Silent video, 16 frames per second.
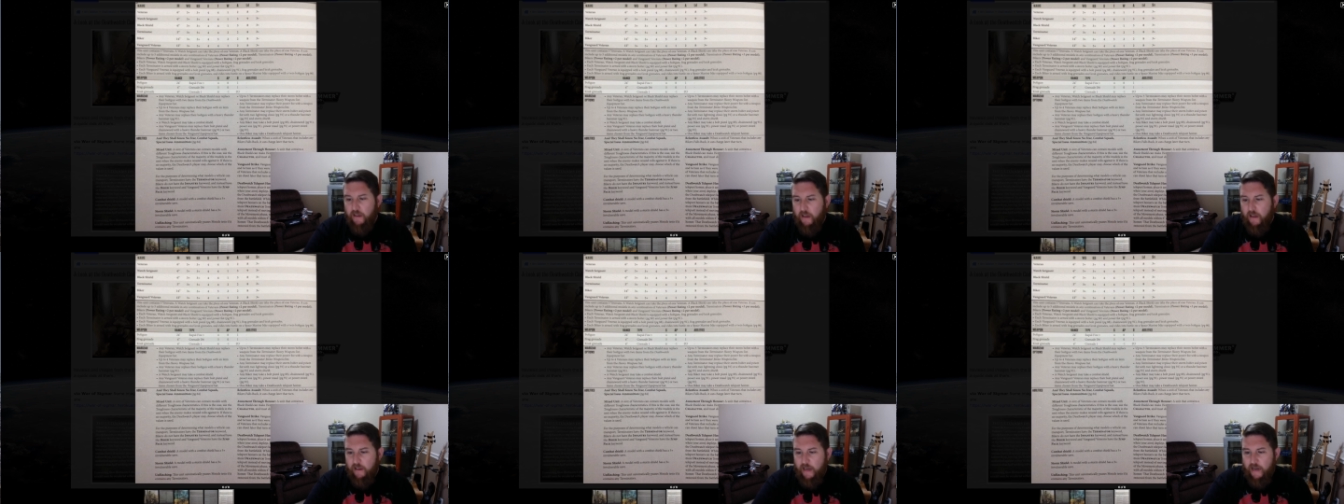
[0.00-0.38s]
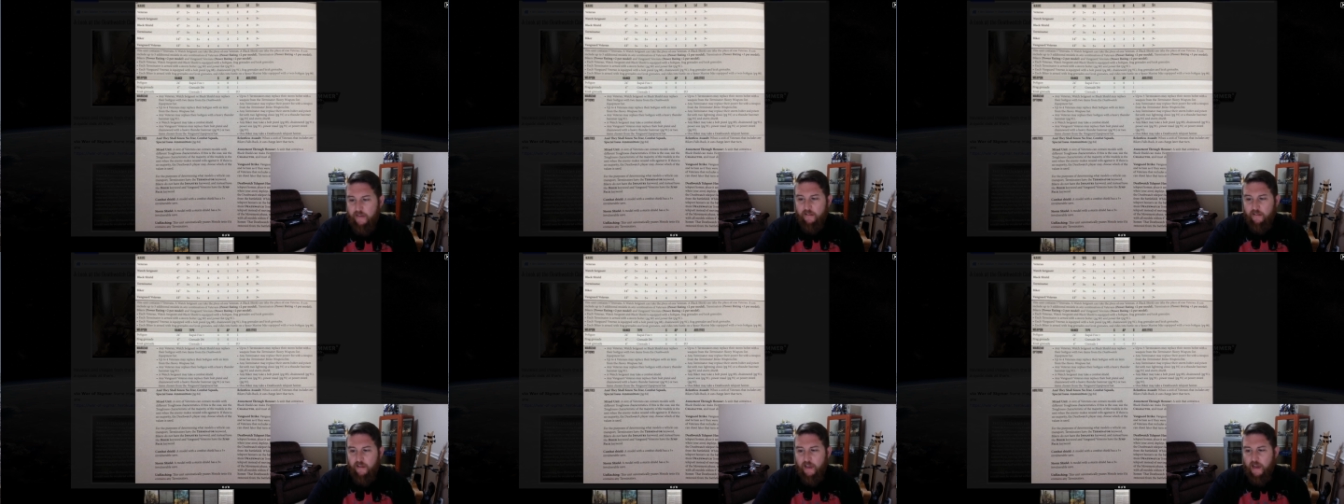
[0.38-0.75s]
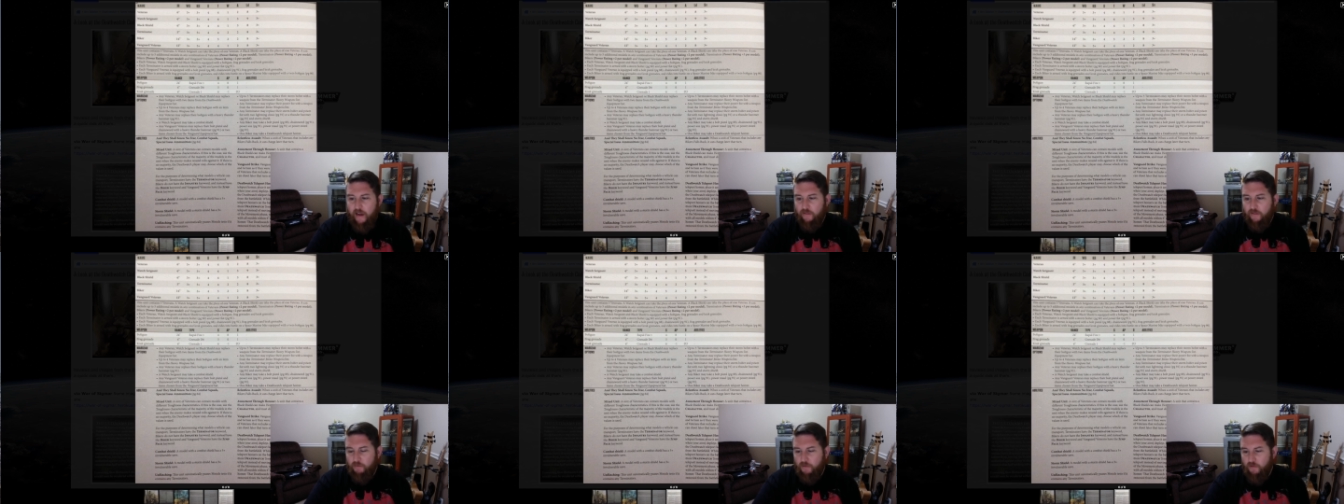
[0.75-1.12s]
guys and
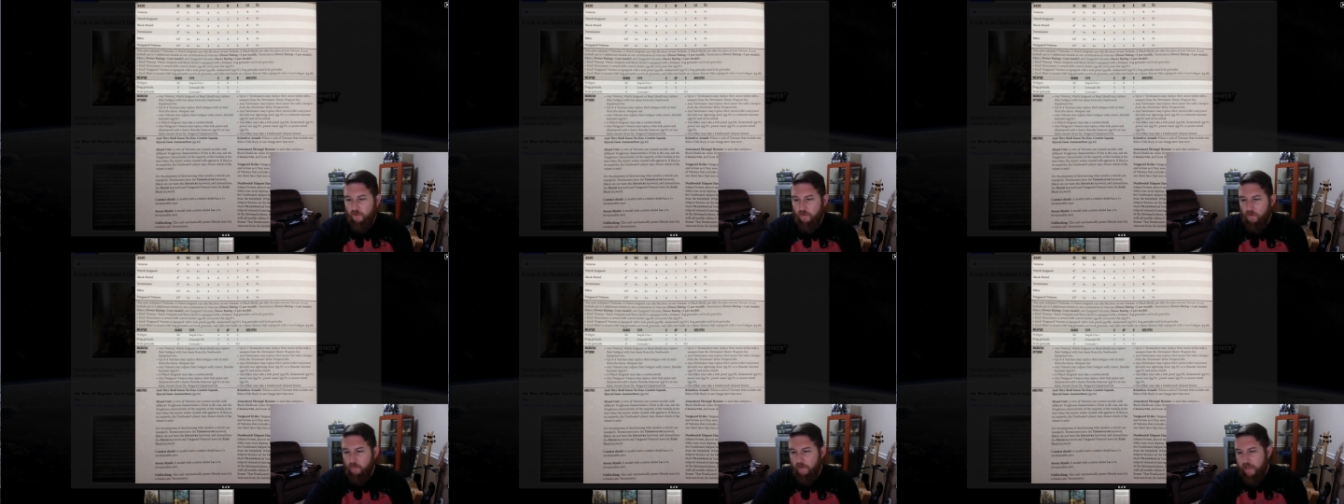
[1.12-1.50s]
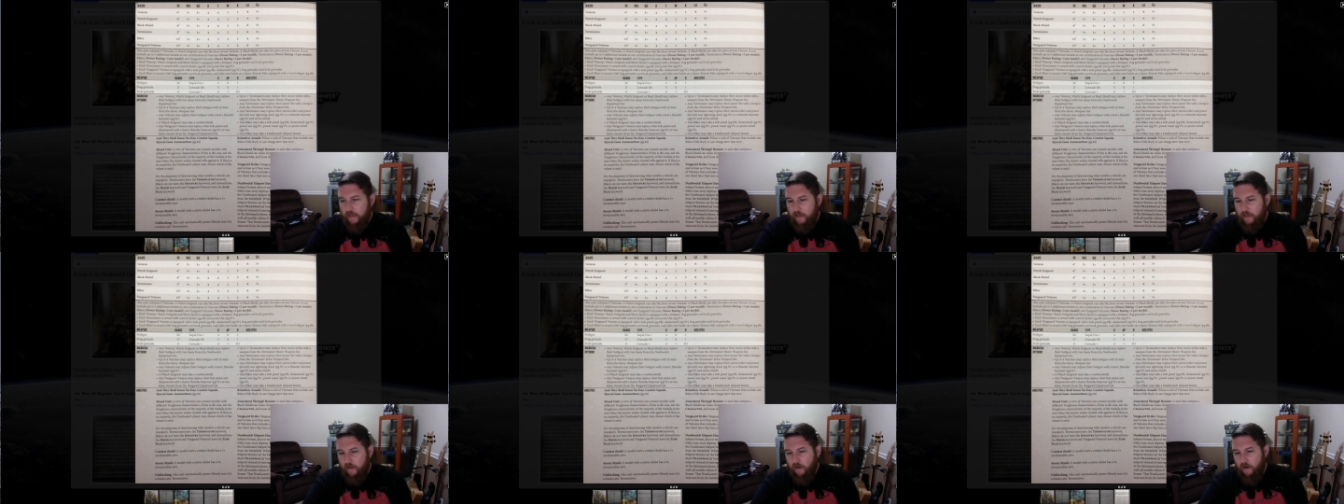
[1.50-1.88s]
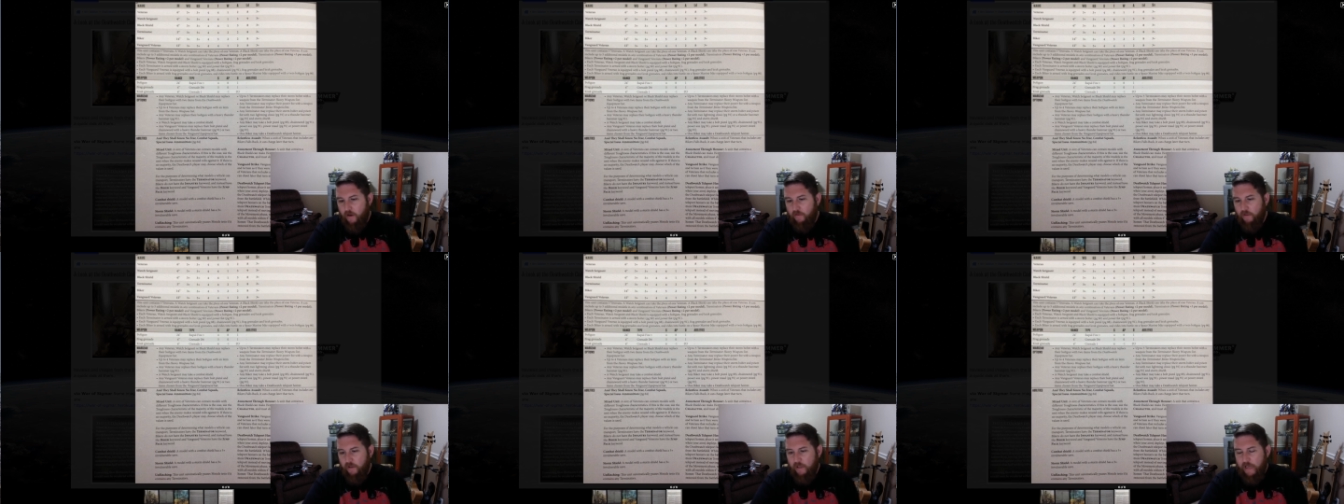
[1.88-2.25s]
gals, presumably,
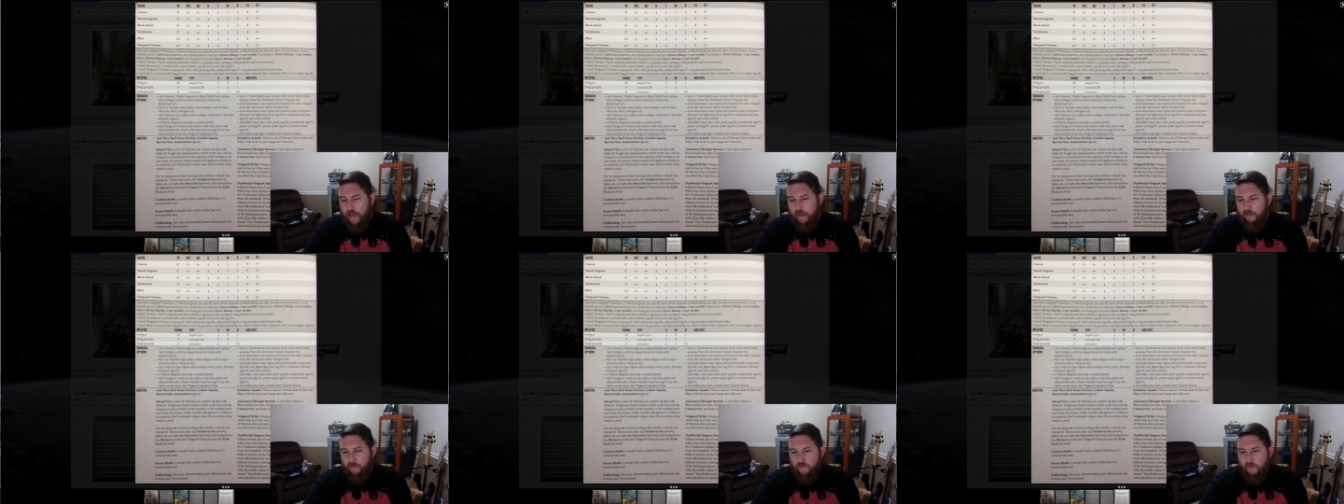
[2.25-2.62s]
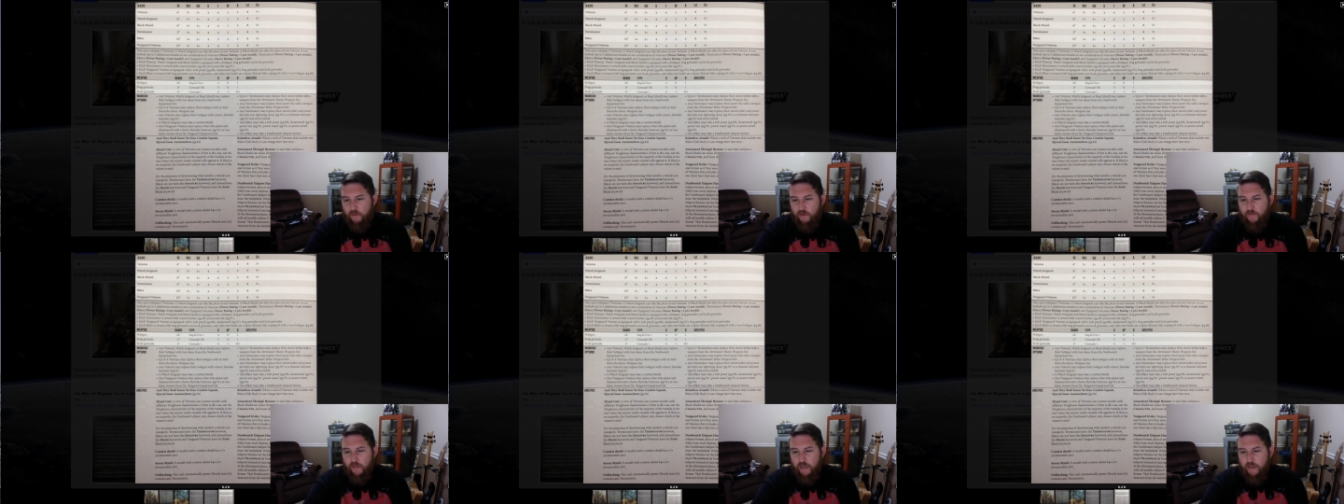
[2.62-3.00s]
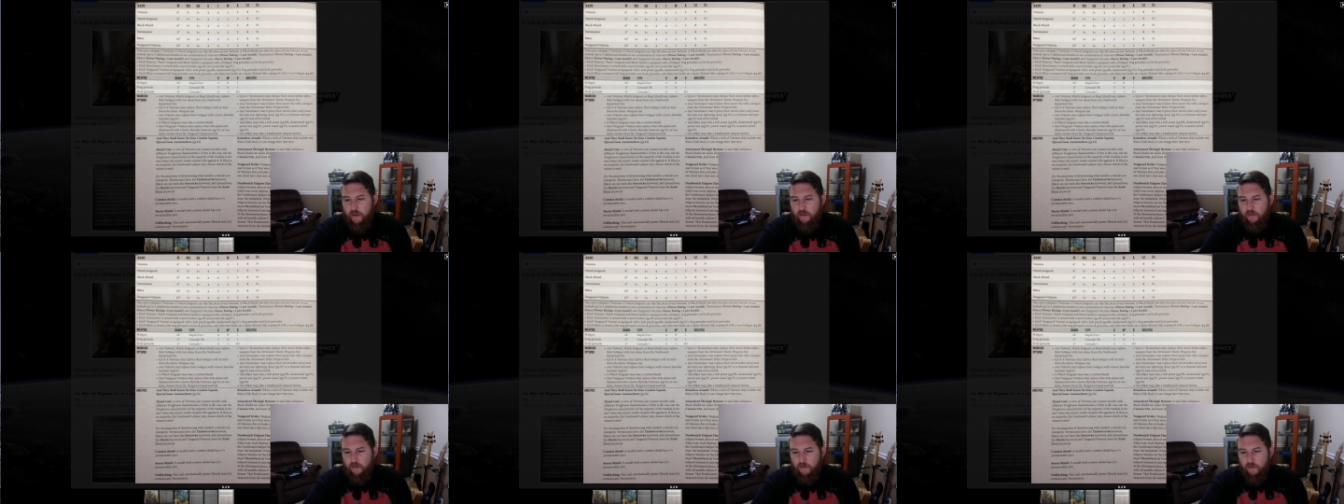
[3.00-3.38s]
over the last few
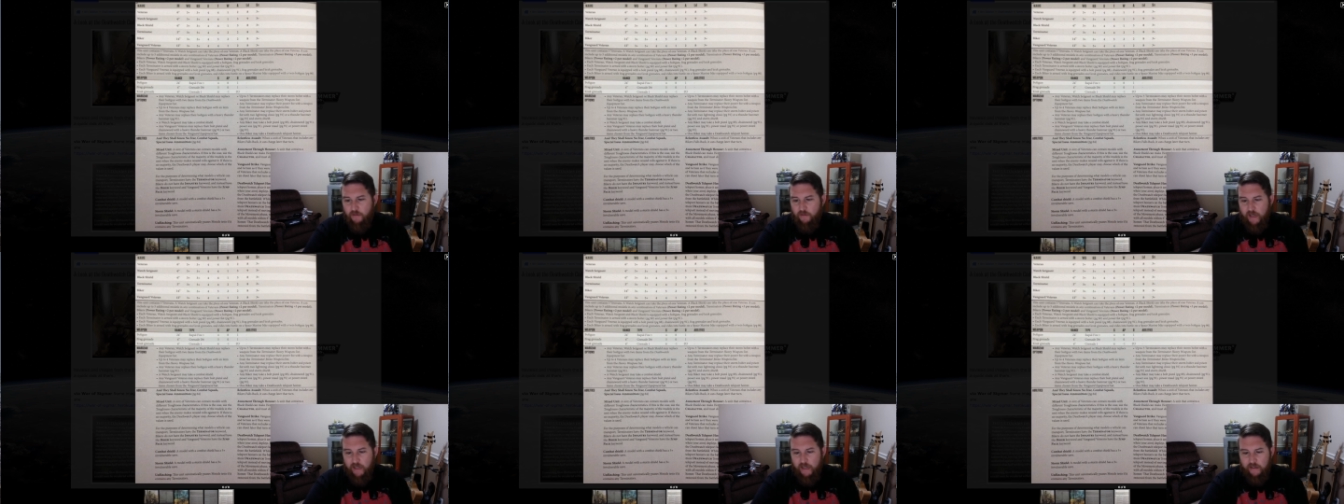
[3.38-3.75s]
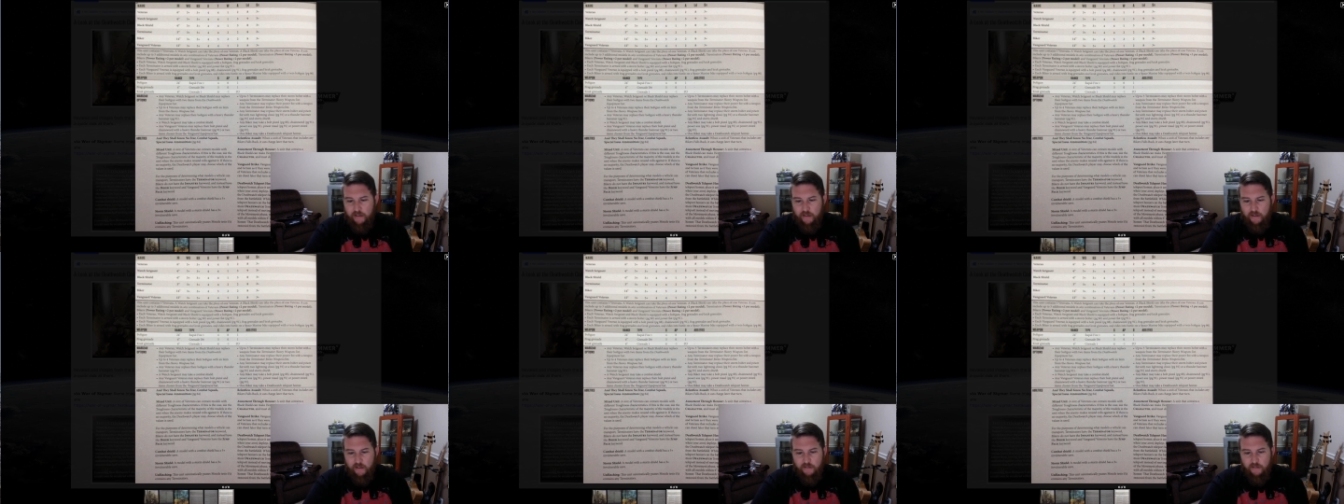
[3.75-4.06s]
videos that we've done.